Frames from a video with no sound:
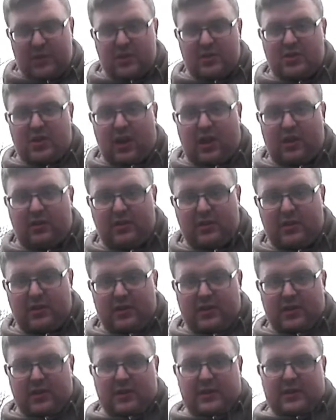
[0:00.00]
So
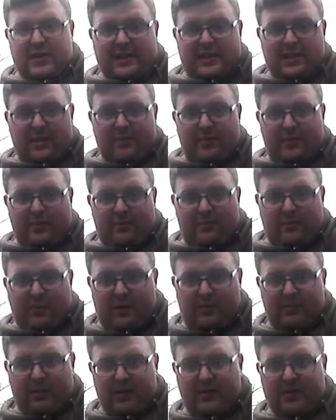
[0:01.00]
the lead's gonna be on the
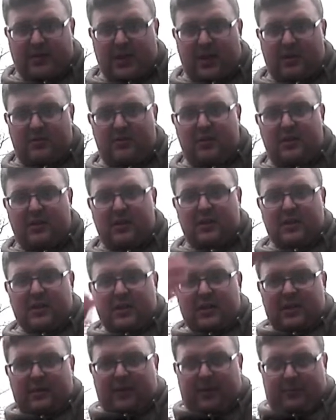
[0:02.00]
bottom like so,
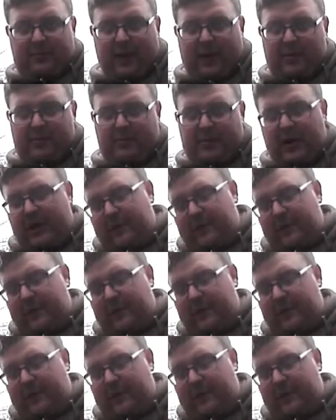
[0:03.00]
and my bait will be